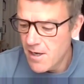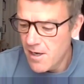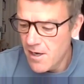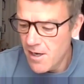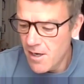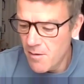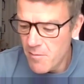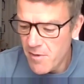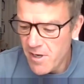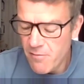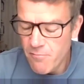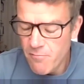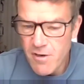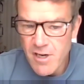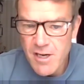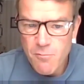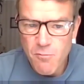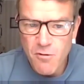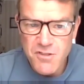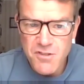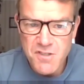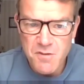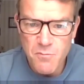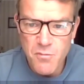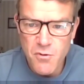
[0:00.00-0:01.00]
um, it really
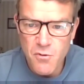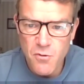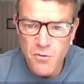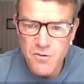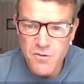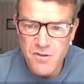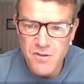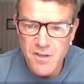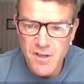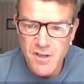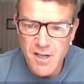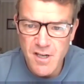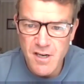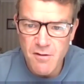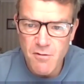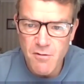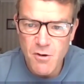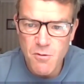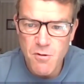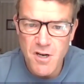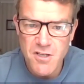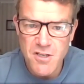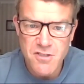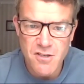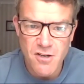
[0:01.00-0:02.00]
was important, and it
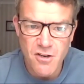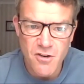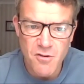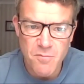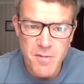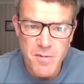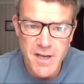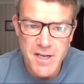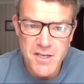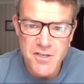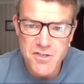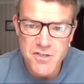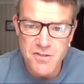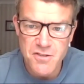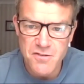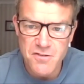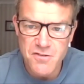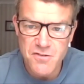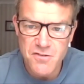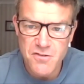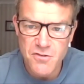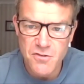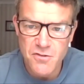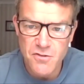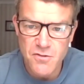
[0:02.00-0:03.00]
requires a lot of
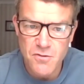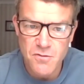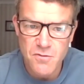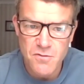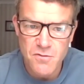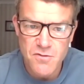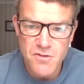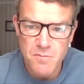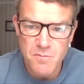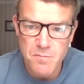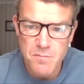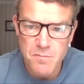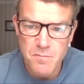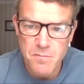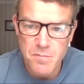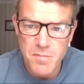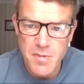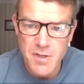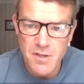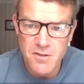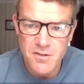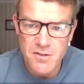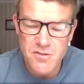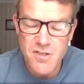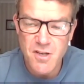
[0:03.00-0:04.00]
patience to to
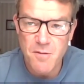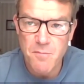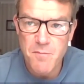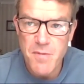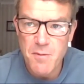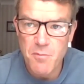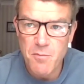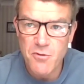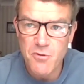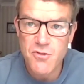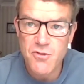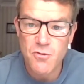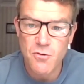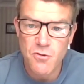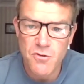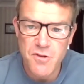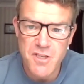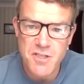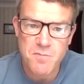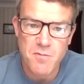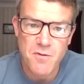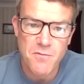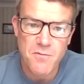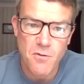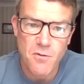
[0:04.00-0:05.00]
build. Some people saw
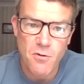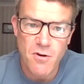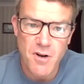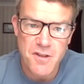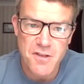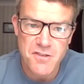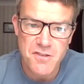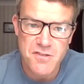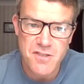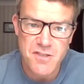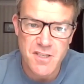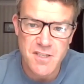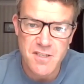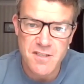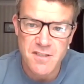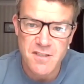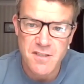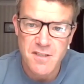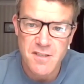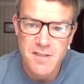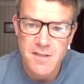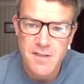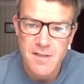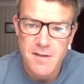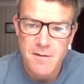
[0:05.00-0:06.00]
this before others did.
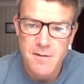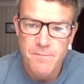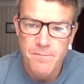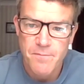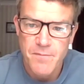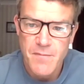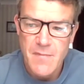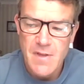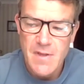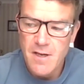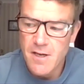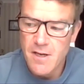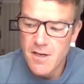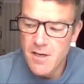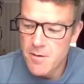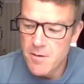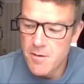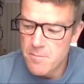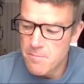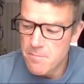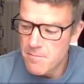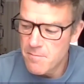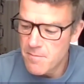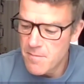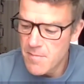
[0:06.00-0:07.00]

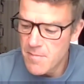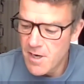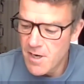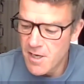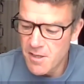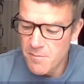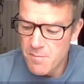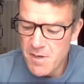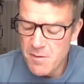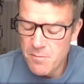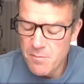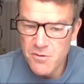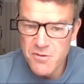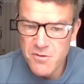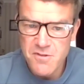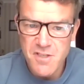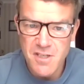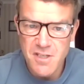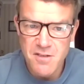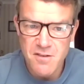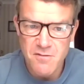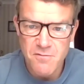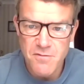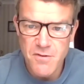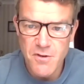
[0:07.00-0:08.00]
Um, other people
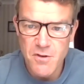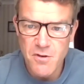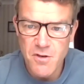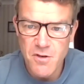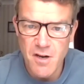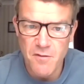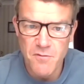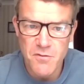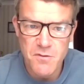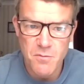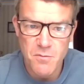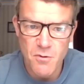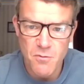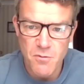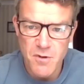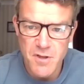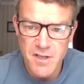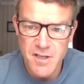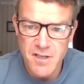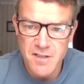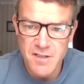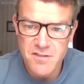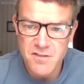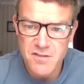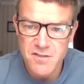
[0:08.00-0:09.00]
didn't feel comfortable with
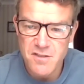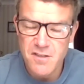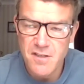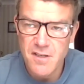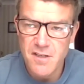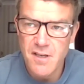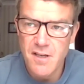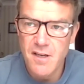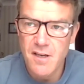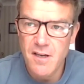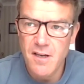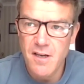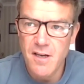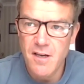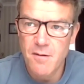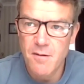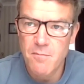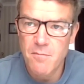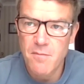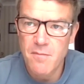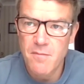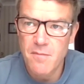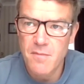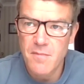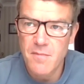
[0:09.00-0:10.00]
it,
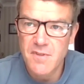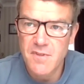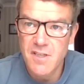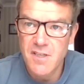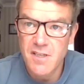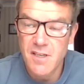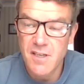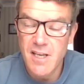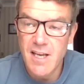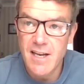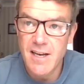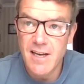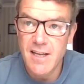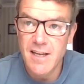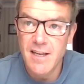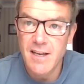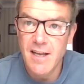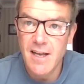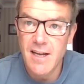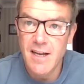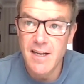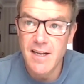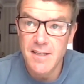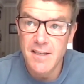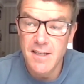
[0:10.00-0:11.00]
um, didn't get it,
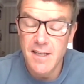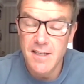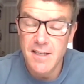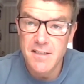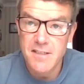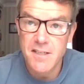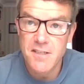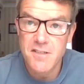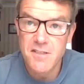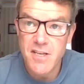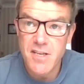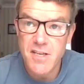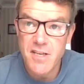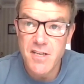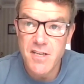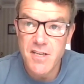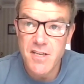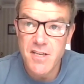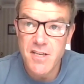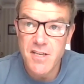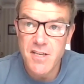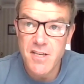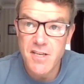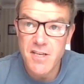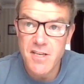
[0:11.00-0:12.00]
and it, it, did take a
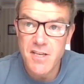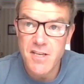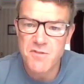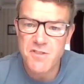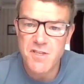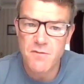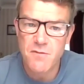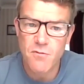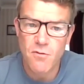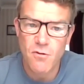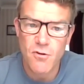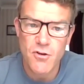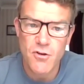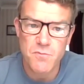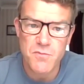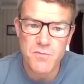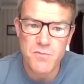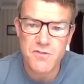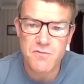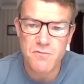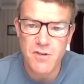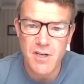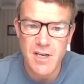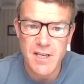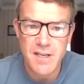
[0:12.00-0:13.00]
long time, several
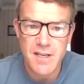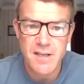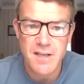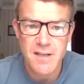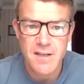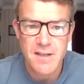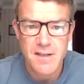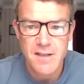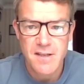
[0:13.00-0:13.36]
loops really,